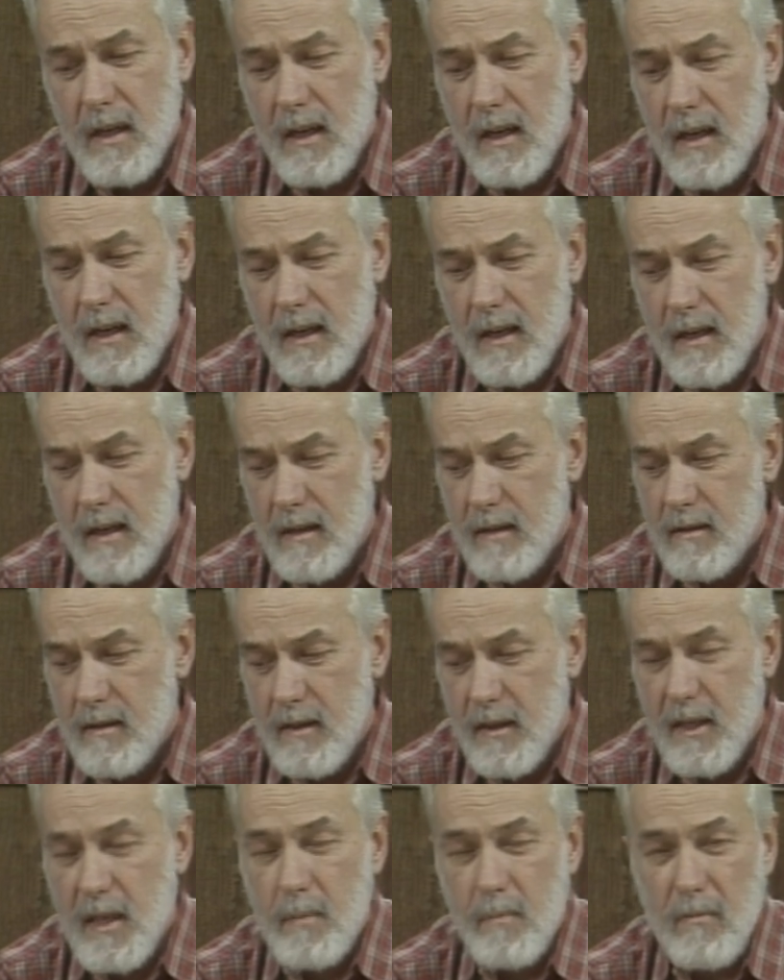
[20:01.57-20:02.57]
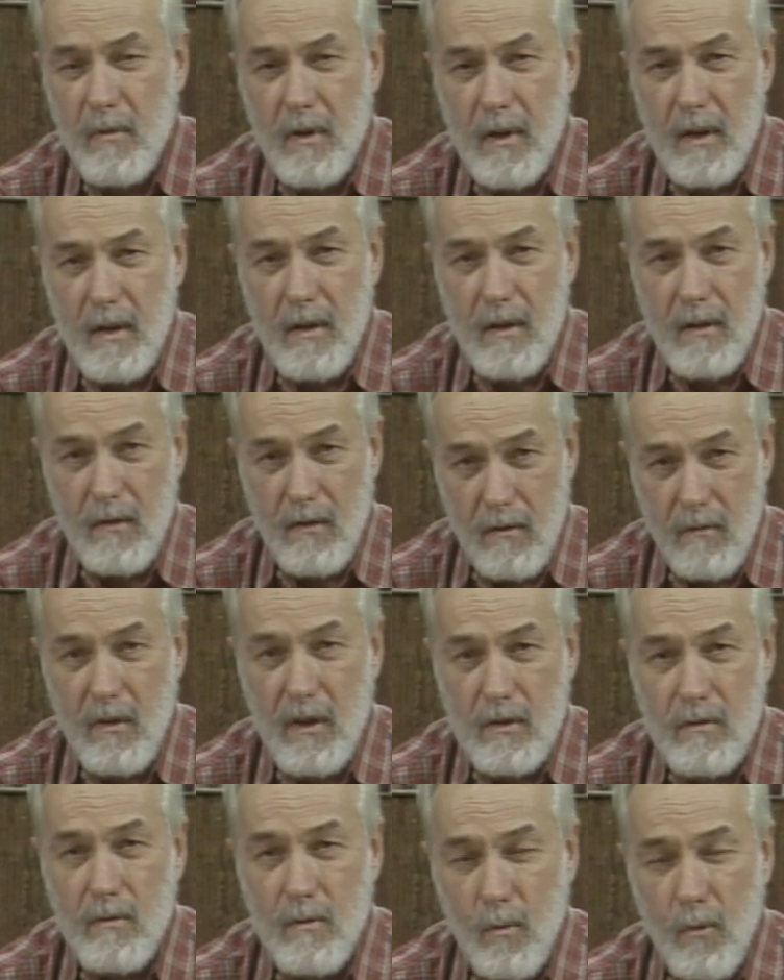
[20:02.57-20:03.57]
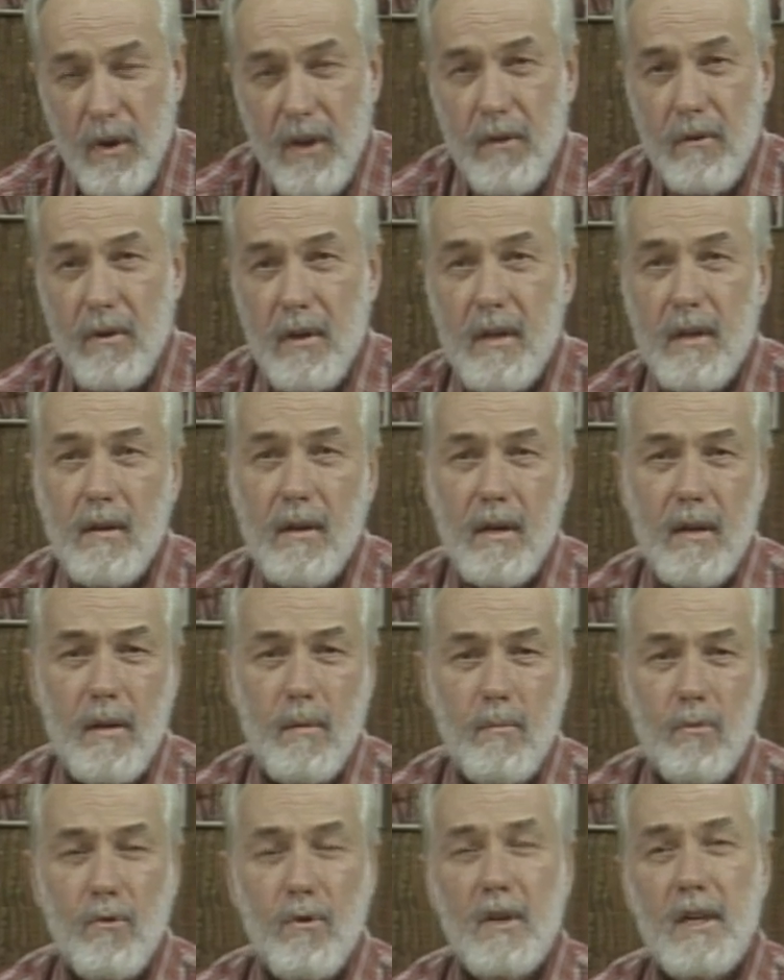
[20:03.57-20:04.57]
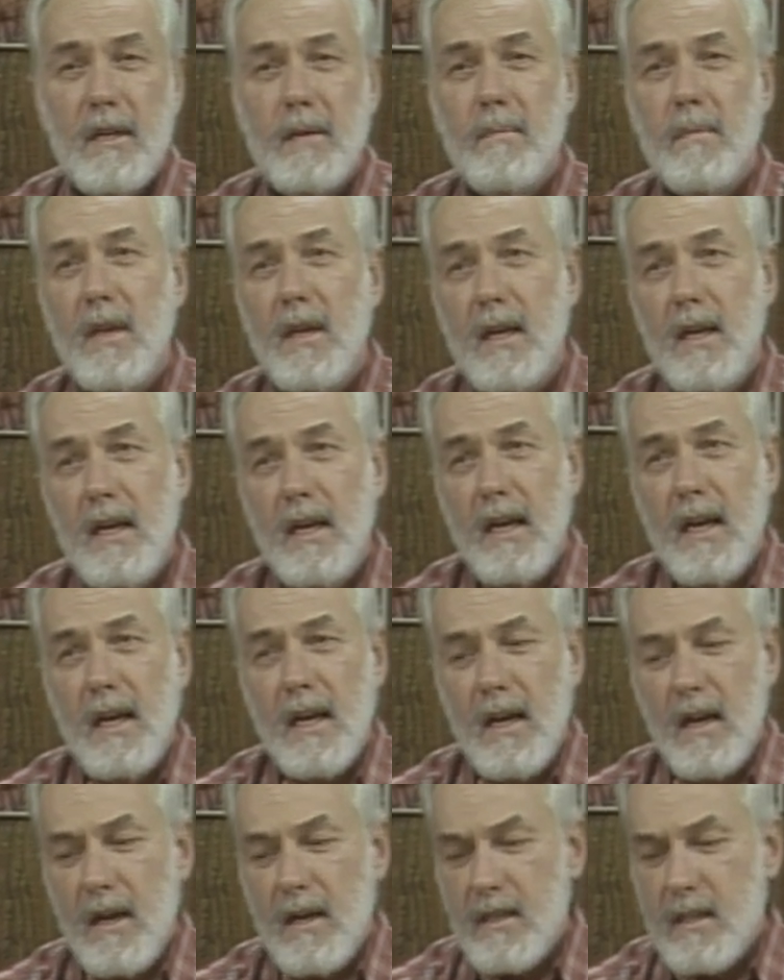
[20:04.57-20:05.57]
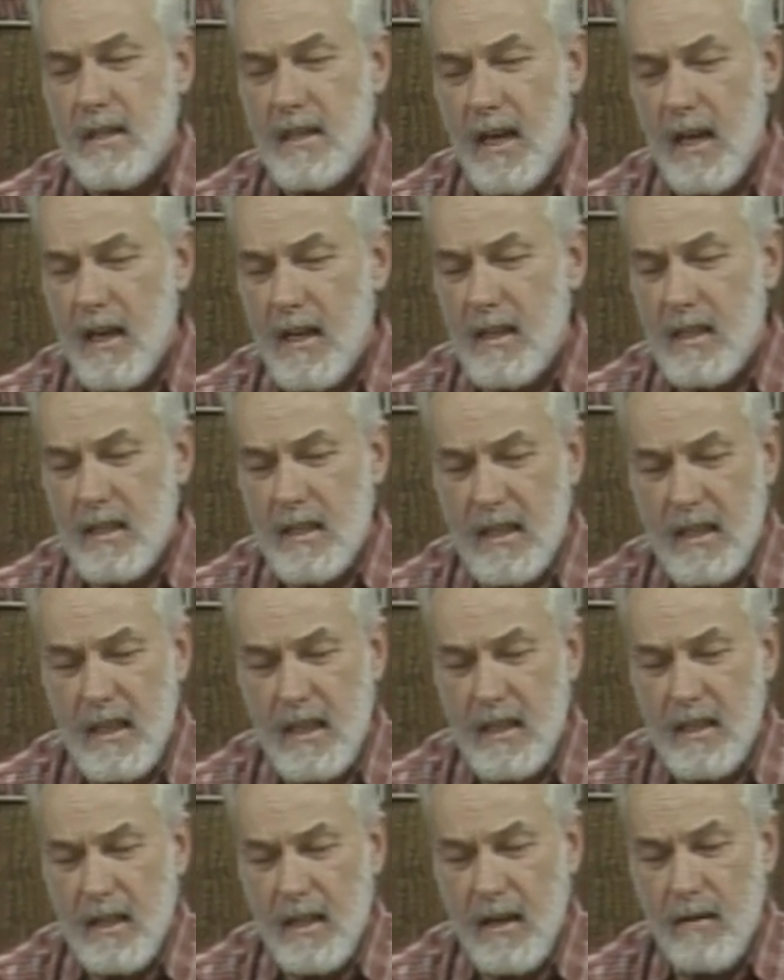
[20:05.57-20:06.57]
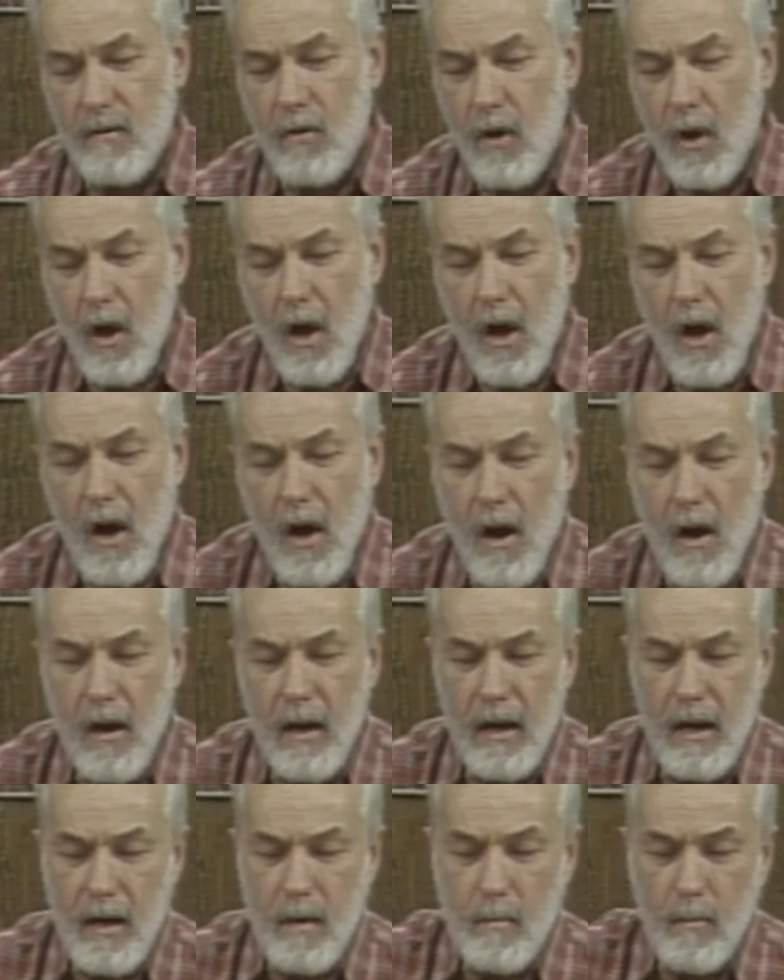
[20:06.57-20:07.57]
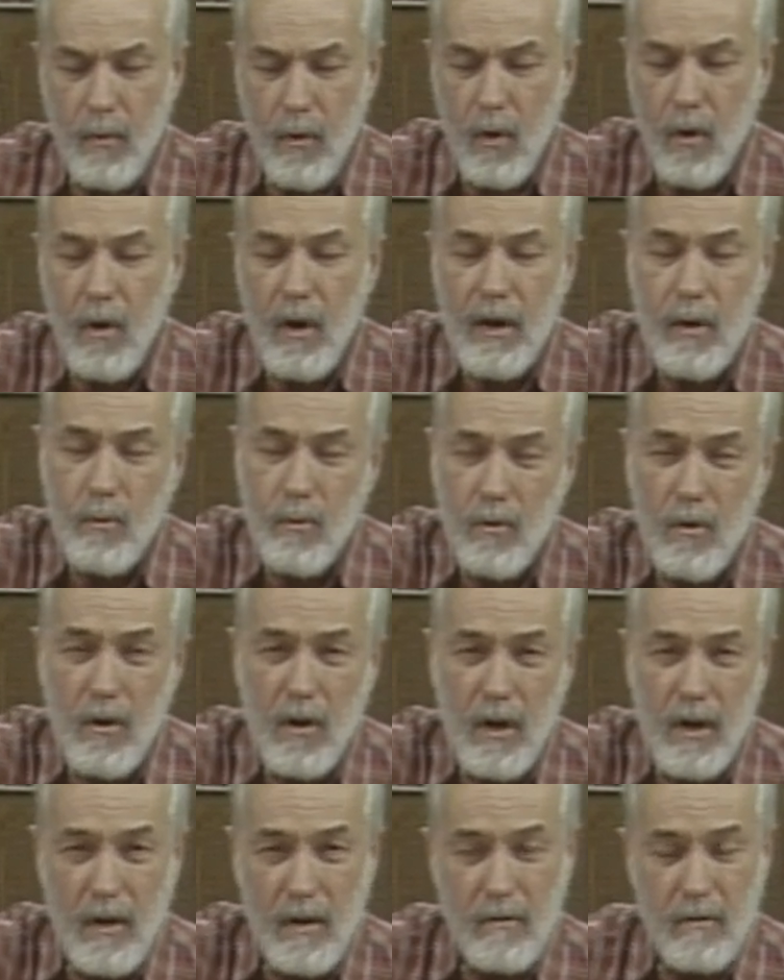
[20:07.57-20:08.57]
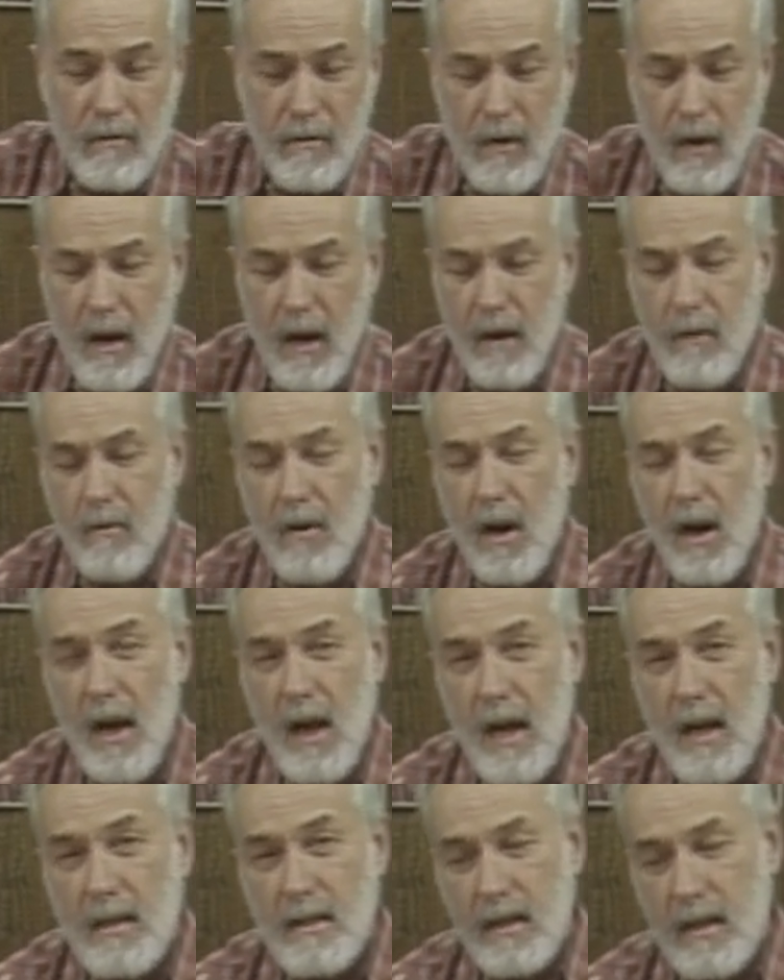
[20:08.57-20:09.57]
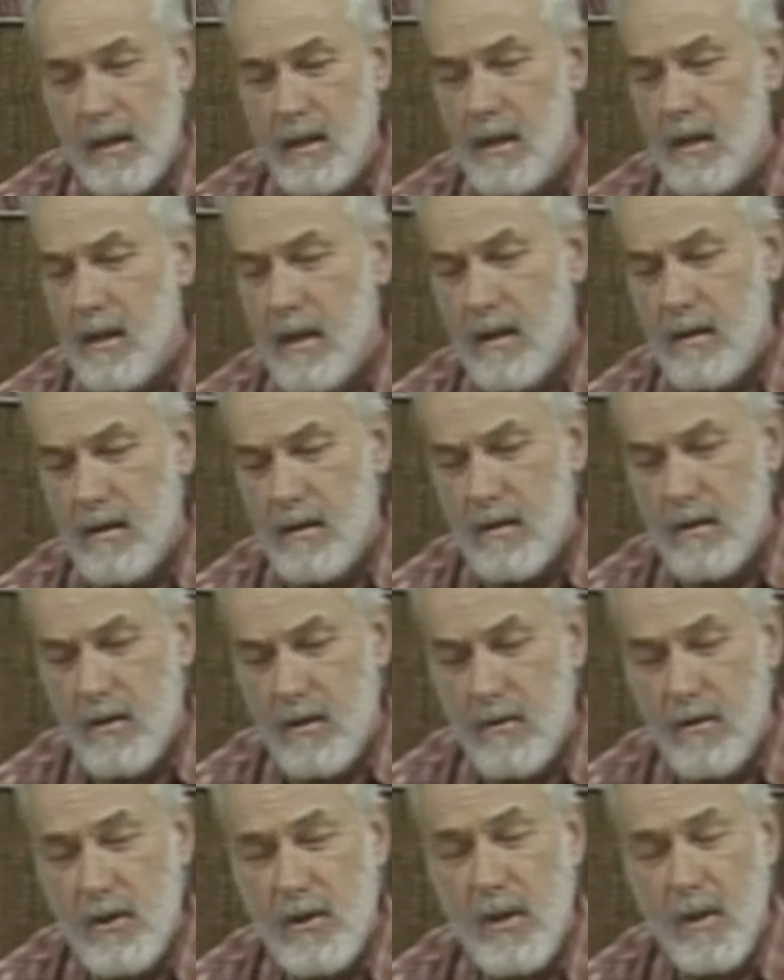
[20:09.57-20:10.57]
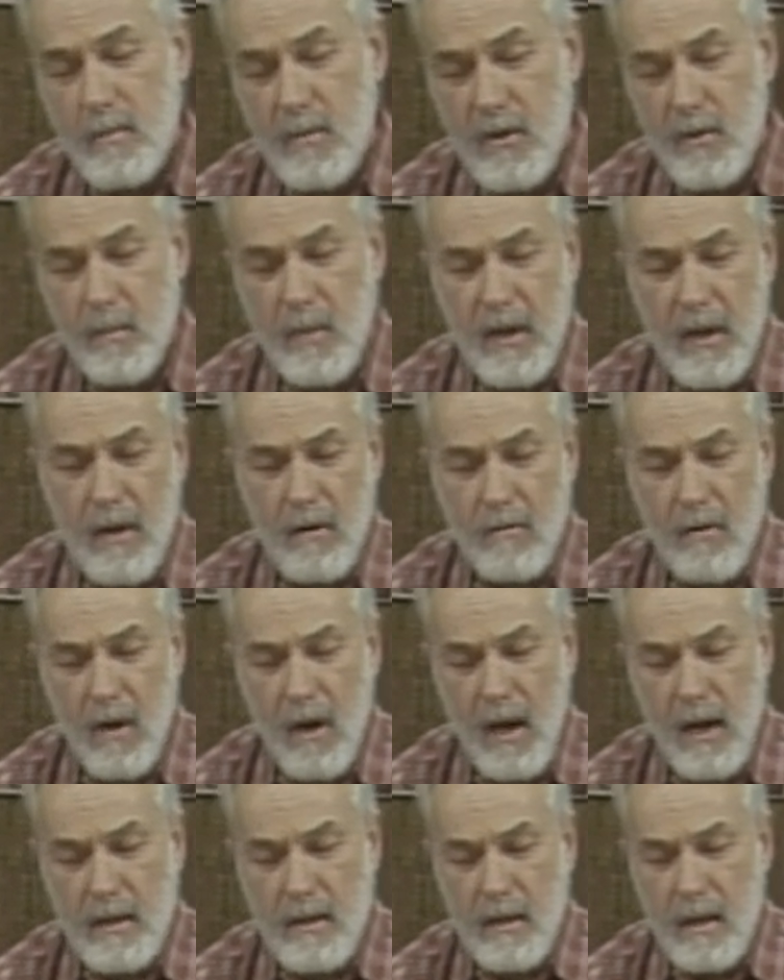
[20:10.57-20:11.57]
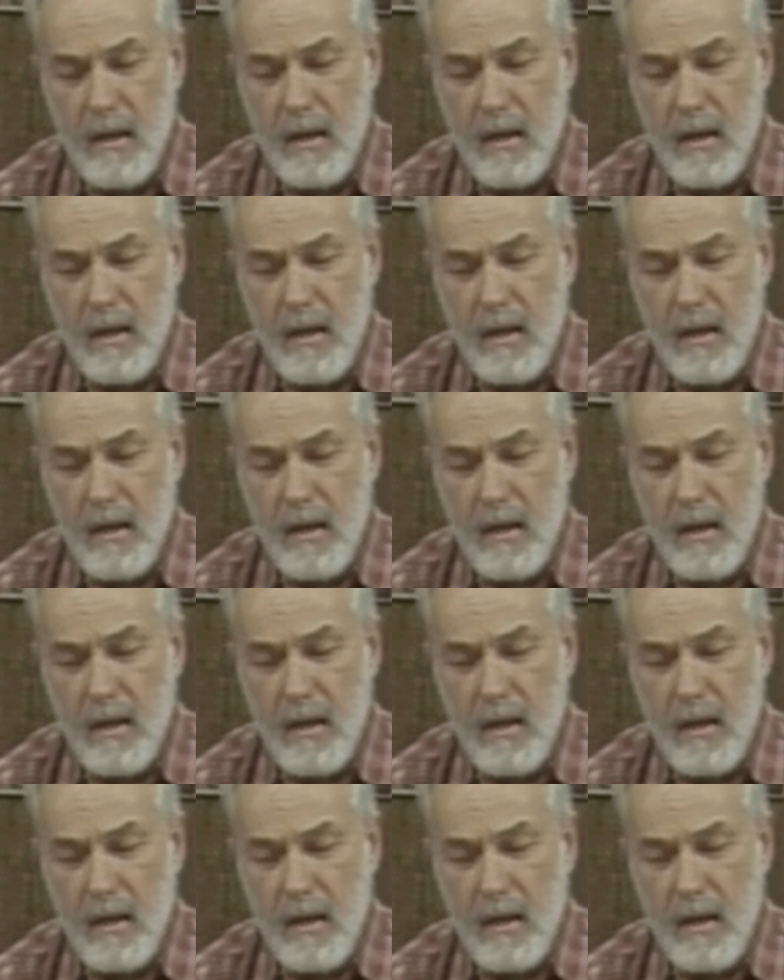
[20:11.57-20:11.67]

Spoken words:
to keep the things from weathering poorly. Skeleton seats have long employed wood on fly rods and some spinning rods,